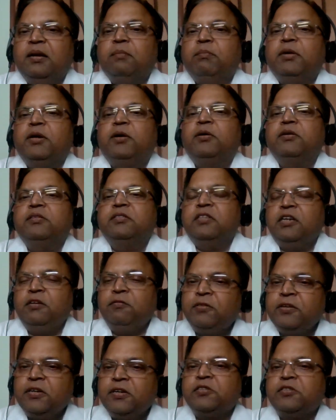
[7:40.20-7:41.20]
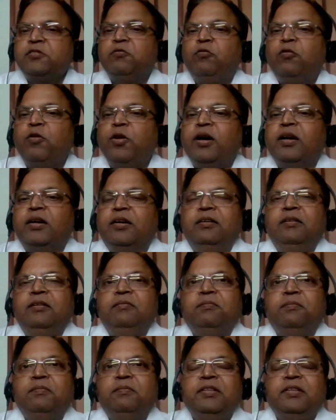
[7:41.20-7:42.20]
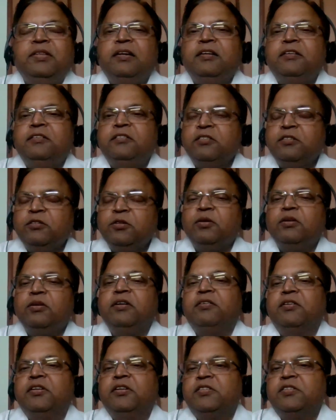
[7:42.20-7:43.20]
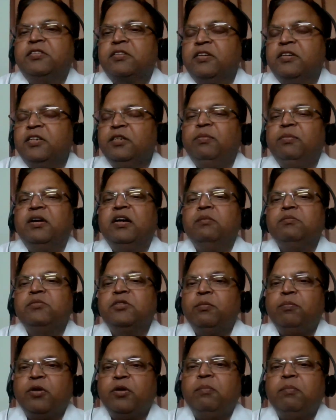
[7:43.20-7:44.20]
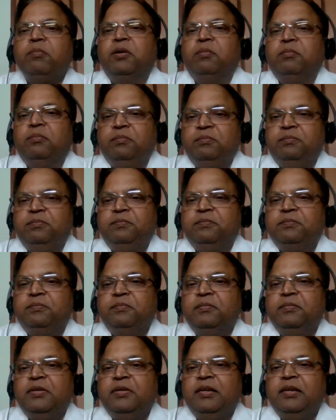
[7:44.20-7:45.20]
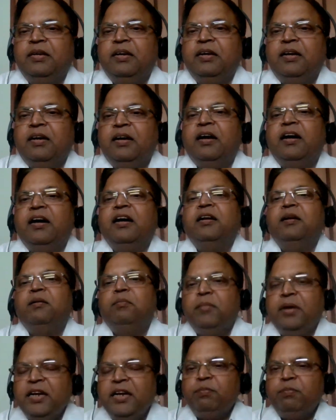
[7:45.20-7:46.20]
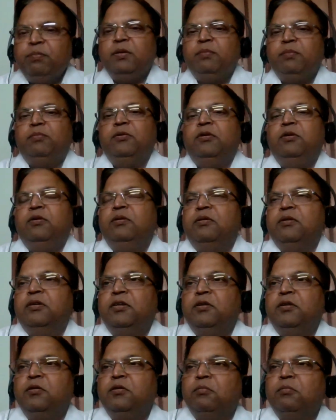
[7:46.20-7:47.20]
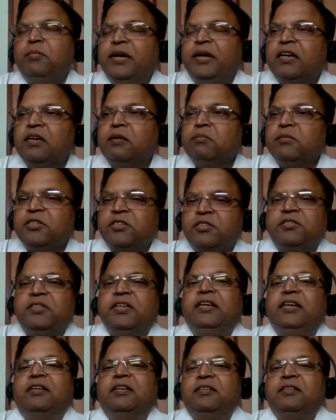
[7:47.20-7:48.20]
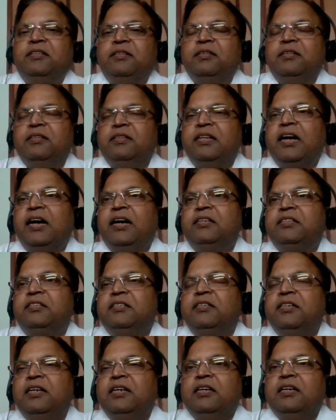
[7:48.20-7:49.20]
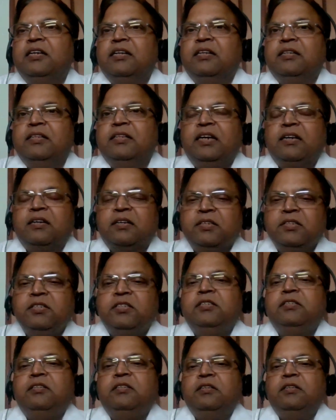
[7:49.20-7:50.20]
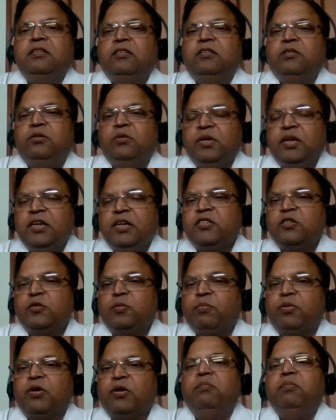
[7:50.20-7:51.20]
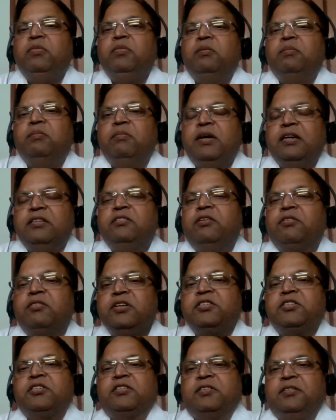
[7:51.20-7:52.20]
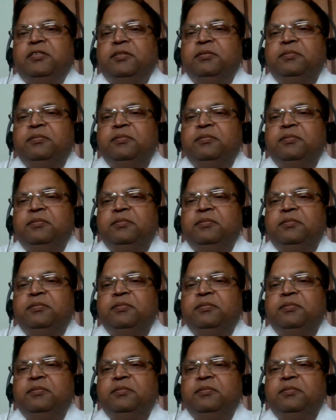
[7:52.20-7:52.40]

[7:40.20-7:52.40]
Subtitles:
Because if it is 1, then it is not a risk, it becomes a problem. And many people, make a mistake that they consider the today's problem as a risk.